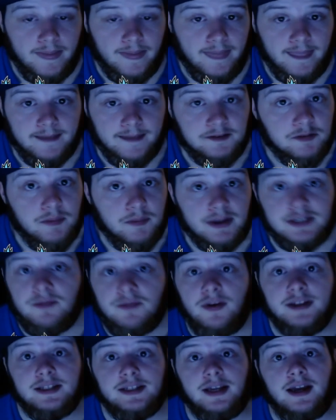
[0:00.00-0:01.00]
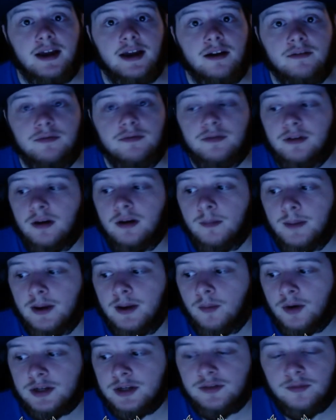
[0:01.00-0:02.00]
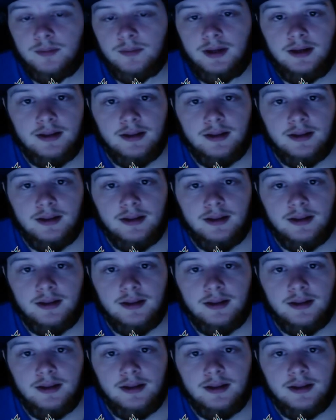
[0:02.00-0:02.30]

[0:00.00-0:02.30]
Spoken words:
It's the best advice I have. It works for me.